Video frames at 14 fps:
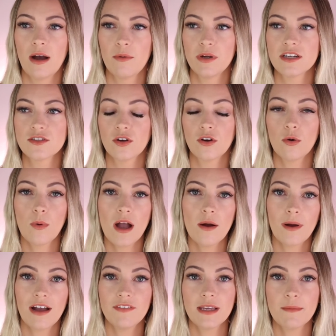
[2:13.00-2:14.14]
We just thought, oh wow,
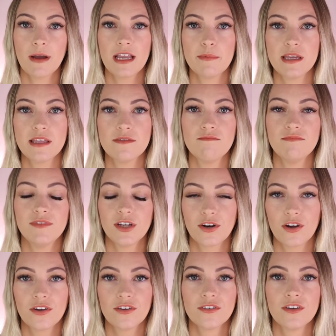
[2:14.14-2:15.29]
we're having a baby, you
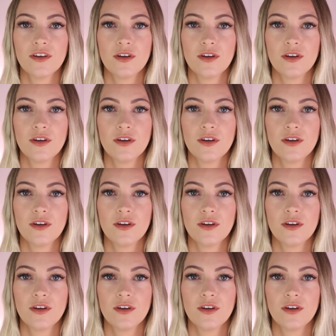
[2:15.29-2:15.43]
know.